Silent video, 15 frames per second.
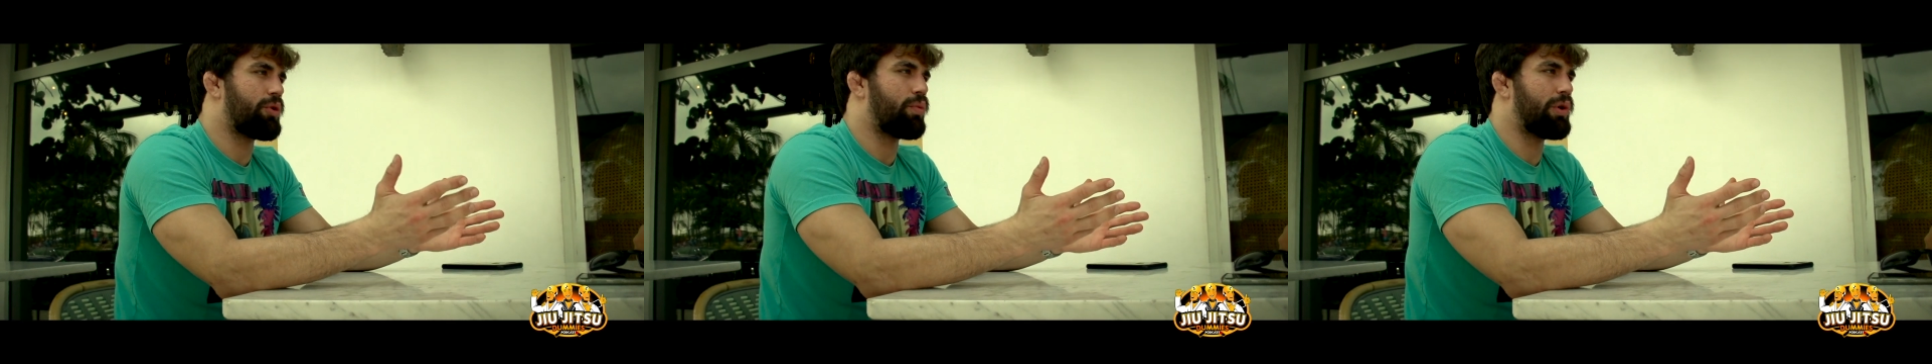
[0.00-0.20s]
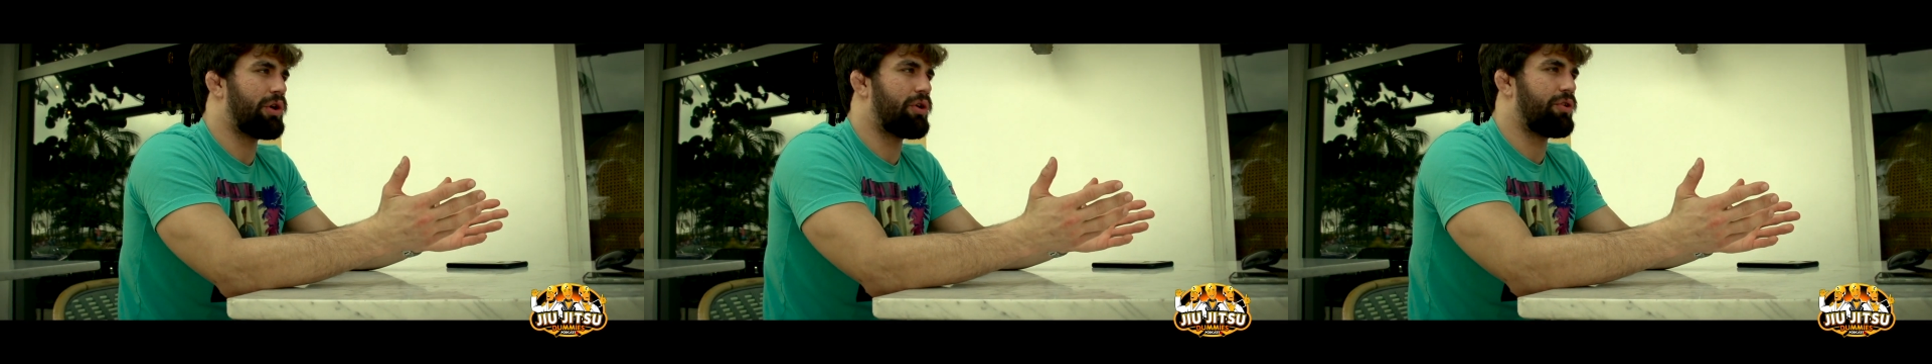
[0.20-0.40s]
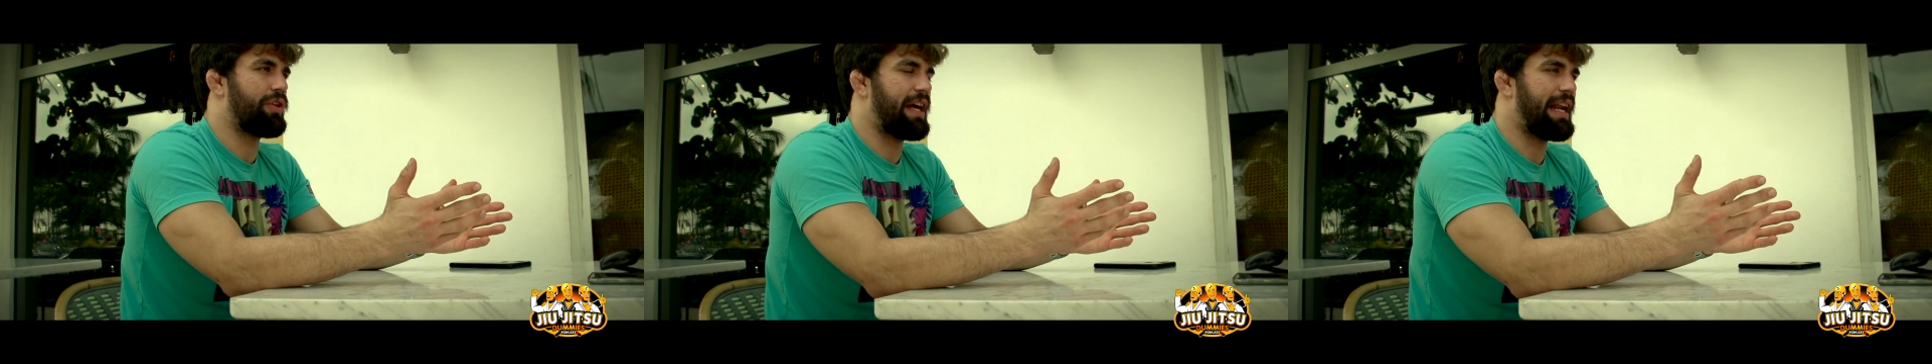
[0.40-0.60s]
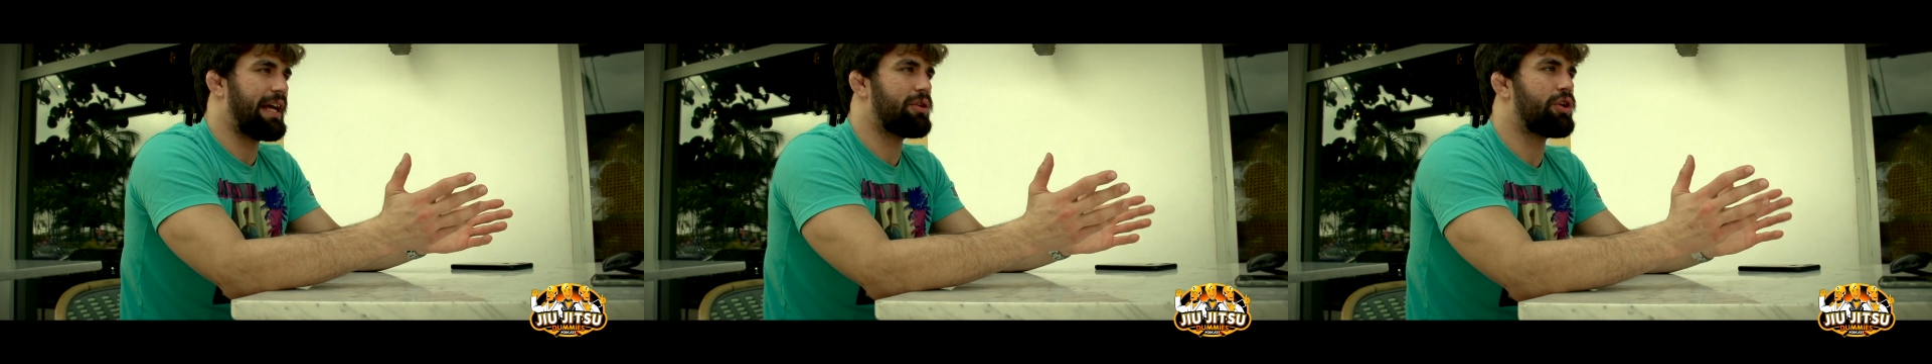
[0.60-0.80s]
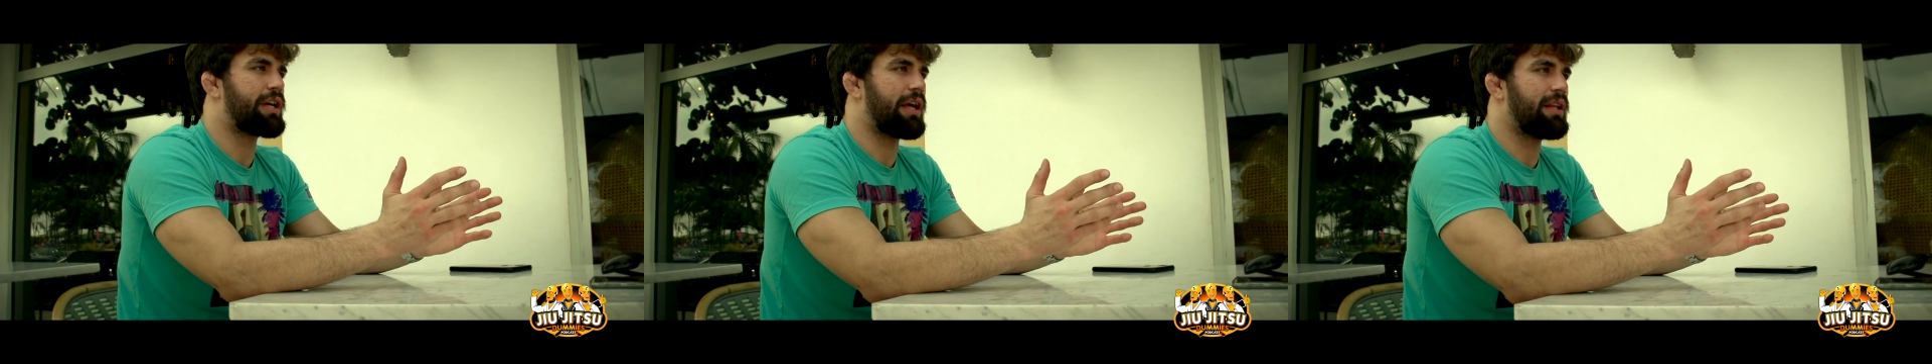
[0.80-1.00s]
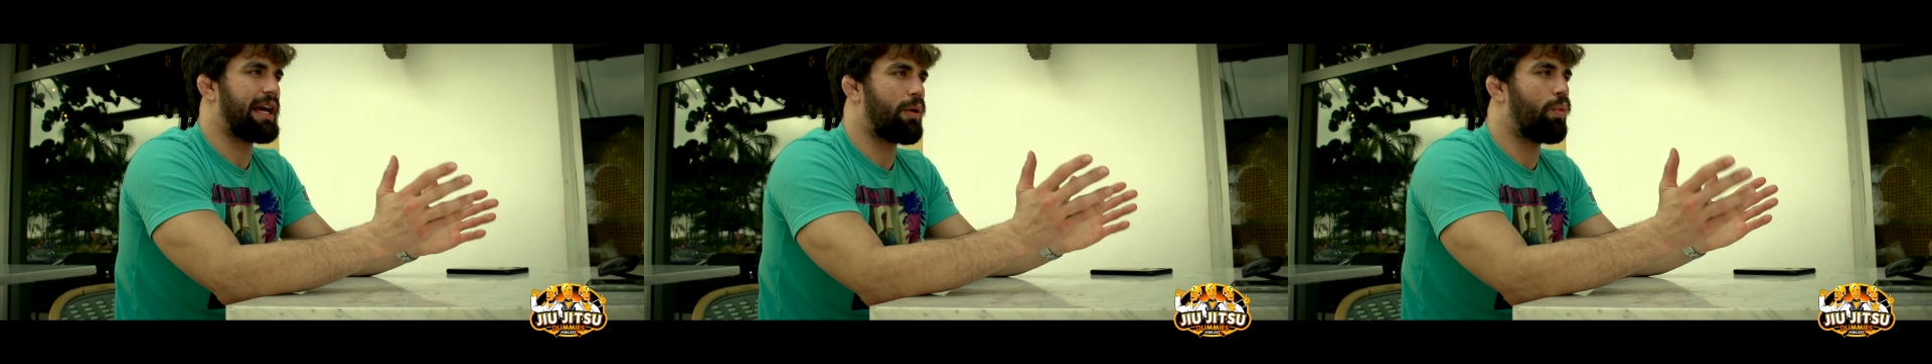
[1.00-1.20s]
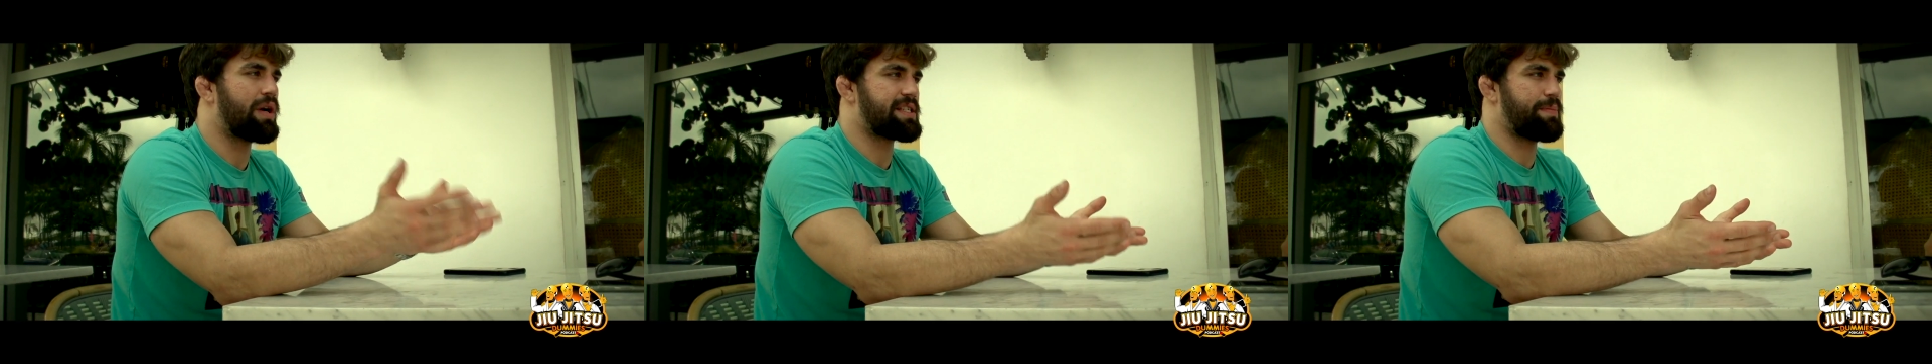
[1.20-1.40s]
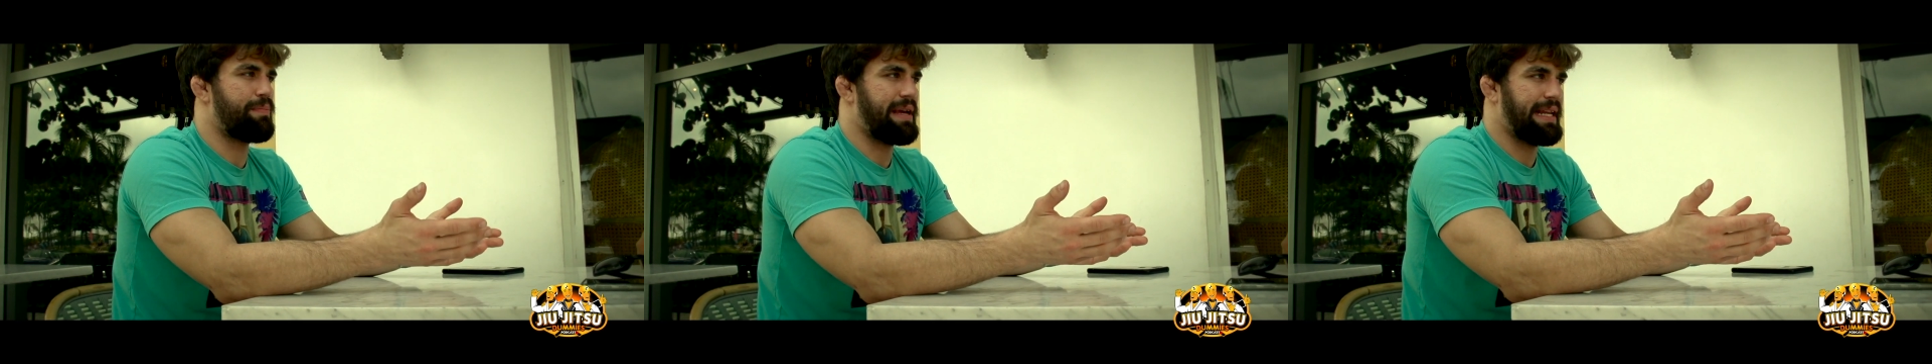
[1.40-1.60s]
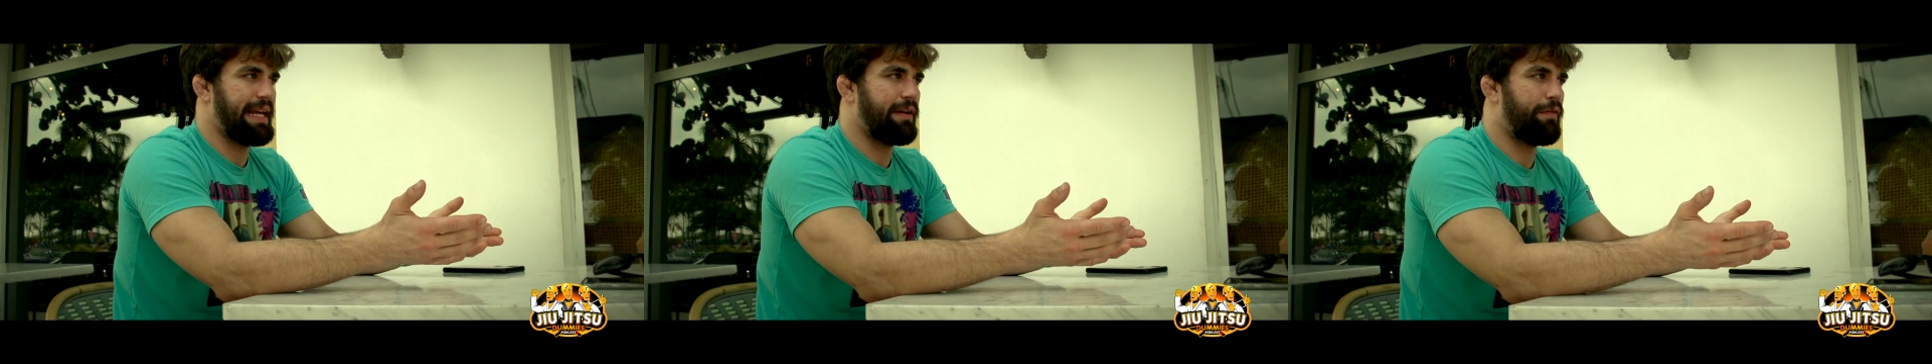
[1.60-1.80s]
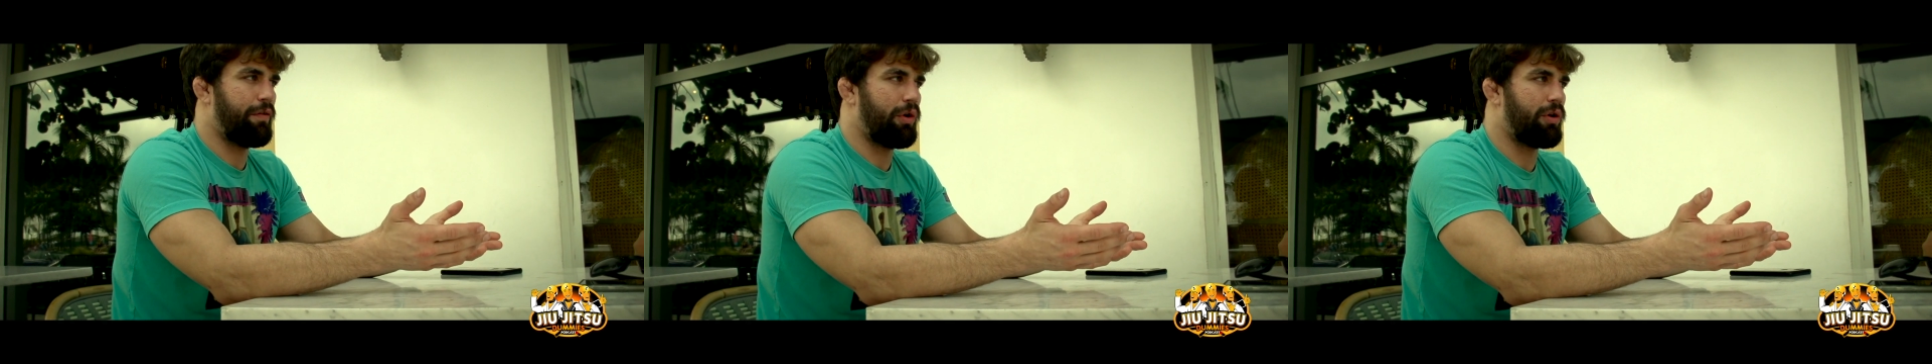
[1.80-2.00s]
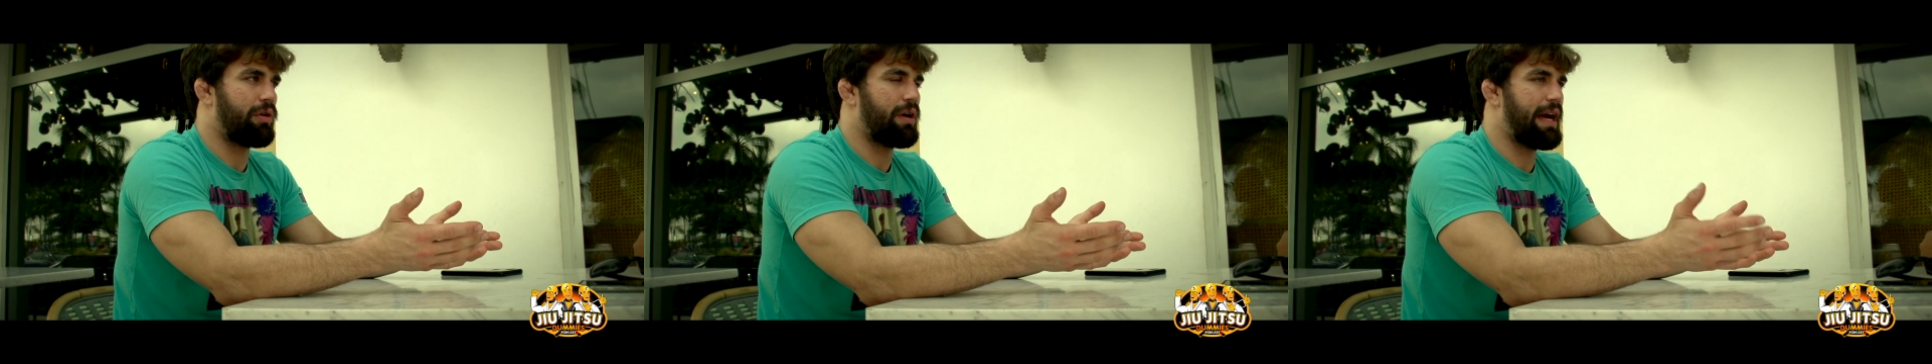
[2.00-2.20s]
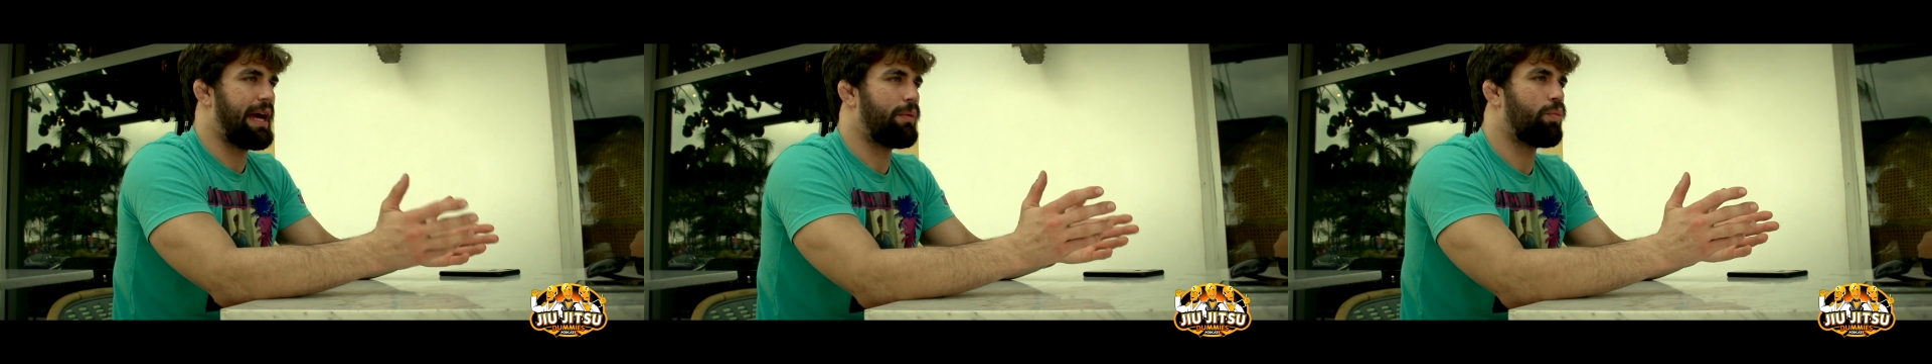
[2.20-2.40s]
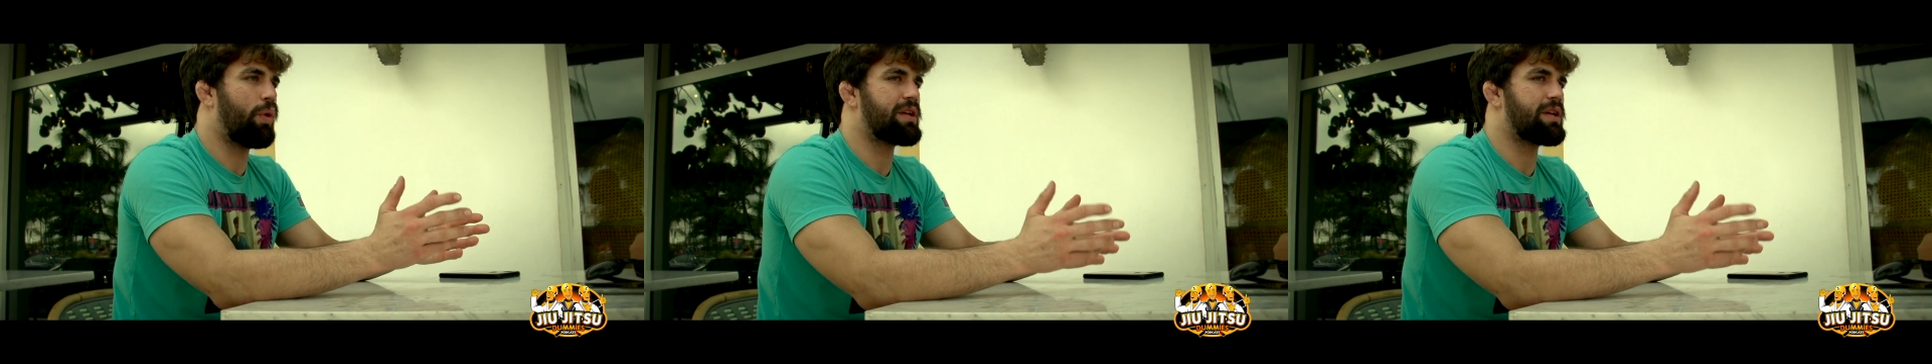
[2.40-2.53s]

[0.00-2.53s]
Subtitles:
world and I look at like what's meaningful and